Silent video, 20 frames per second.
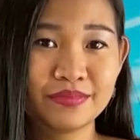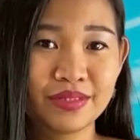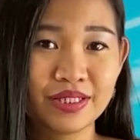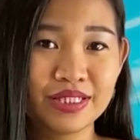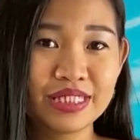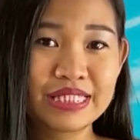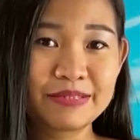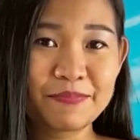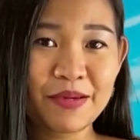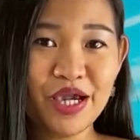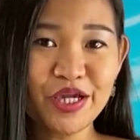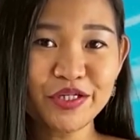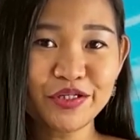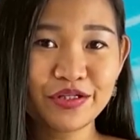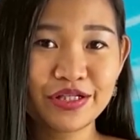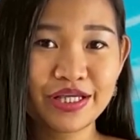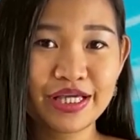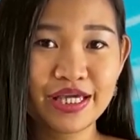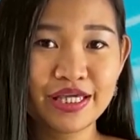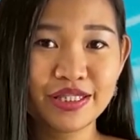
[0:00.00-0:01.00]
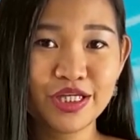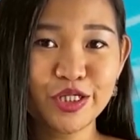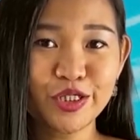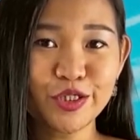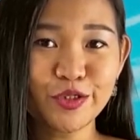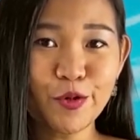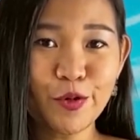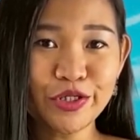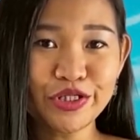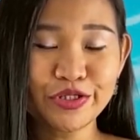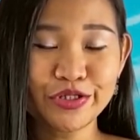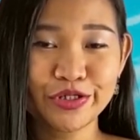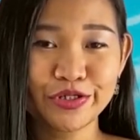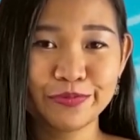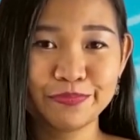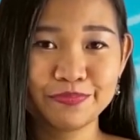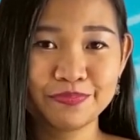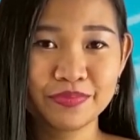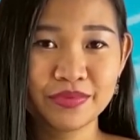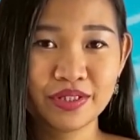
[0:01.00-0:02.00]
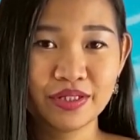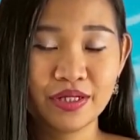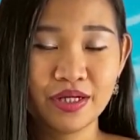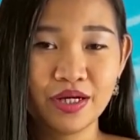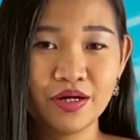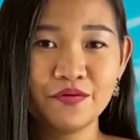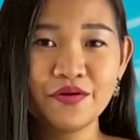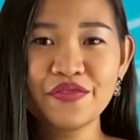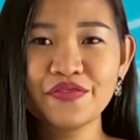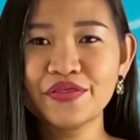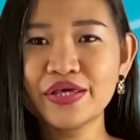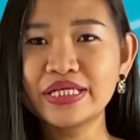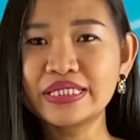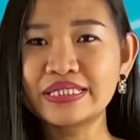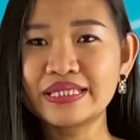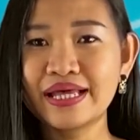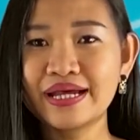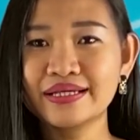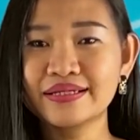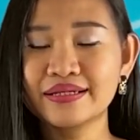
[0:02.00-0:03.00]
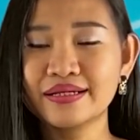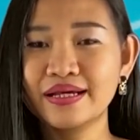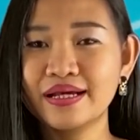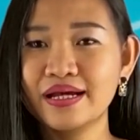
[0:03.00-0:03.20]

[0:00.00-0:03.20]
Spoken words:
especially in the short term, with things like